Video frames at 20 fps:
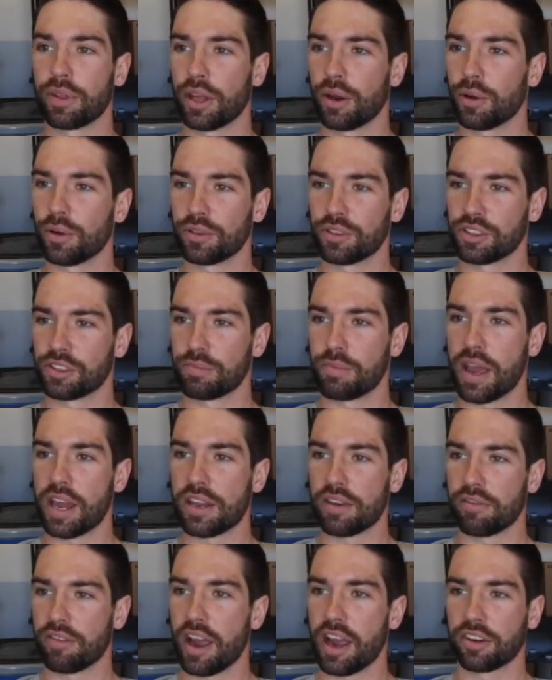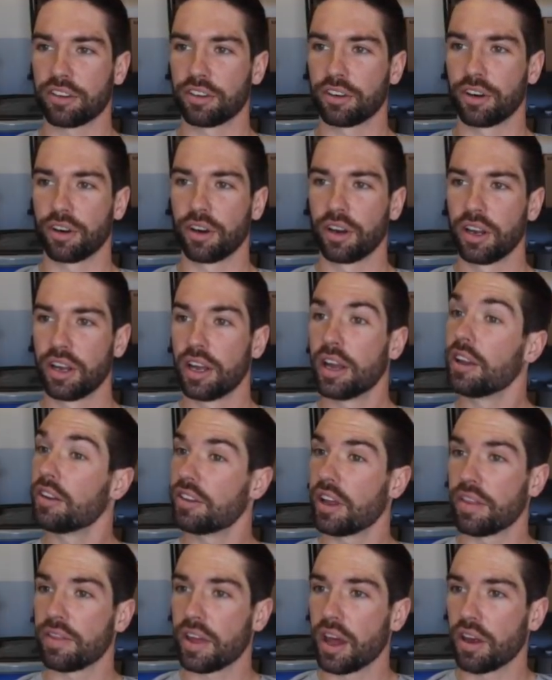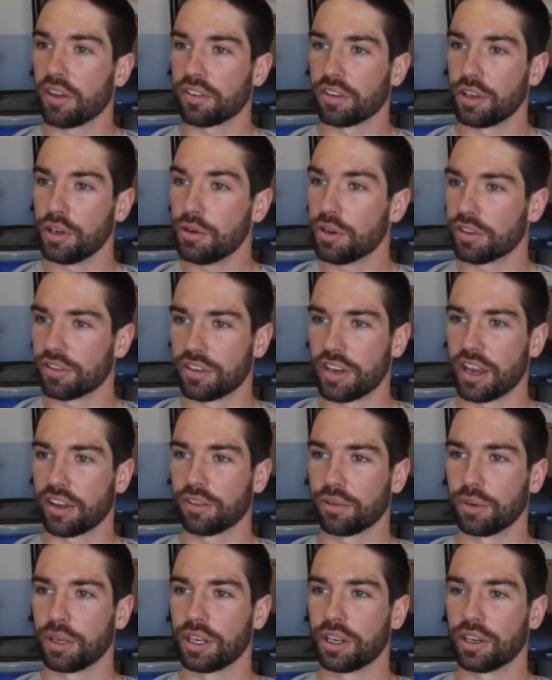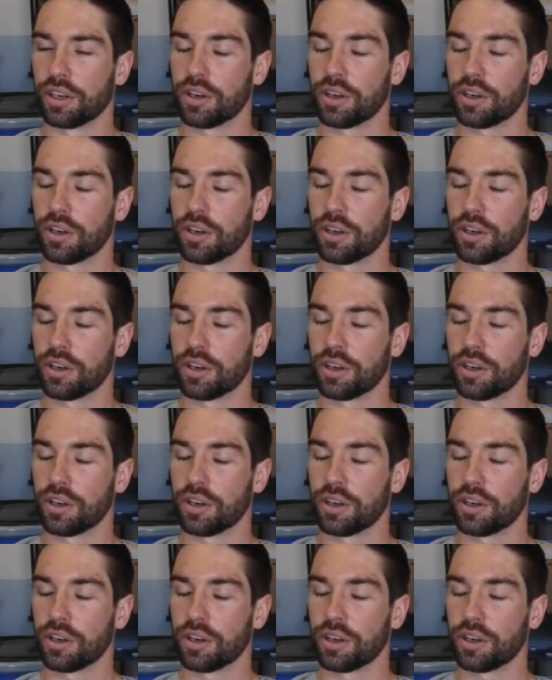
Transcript: They don't just manufacture 10,000 units next week.